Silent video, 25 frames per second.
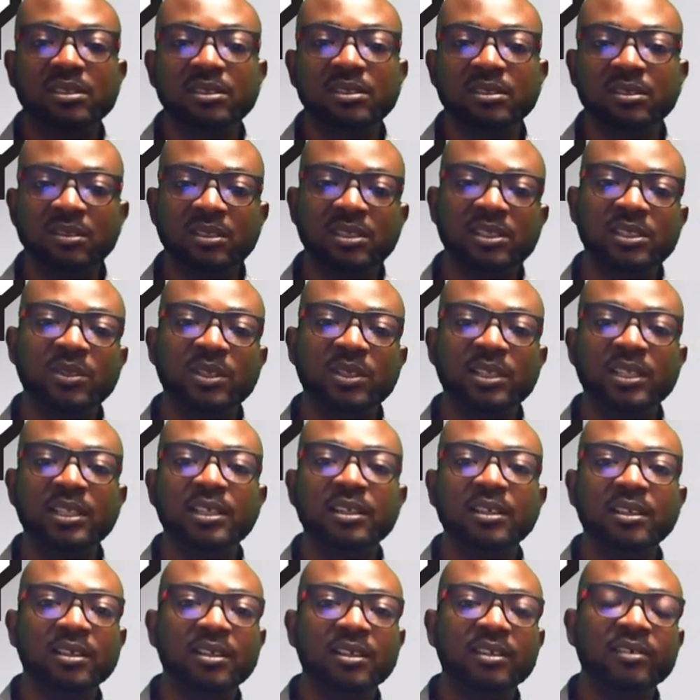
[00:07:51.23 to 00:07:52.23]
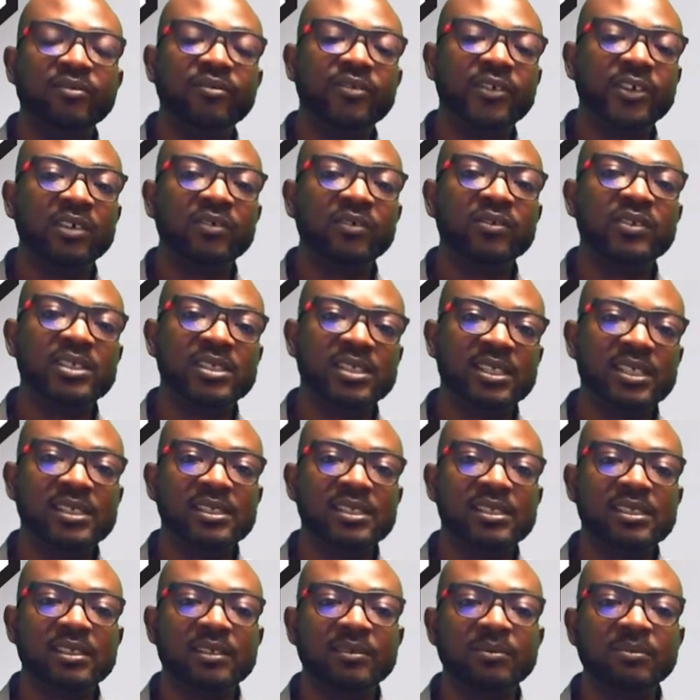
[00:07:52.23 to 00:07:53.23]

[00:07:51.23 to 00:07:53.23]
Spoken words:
to the study free of disease.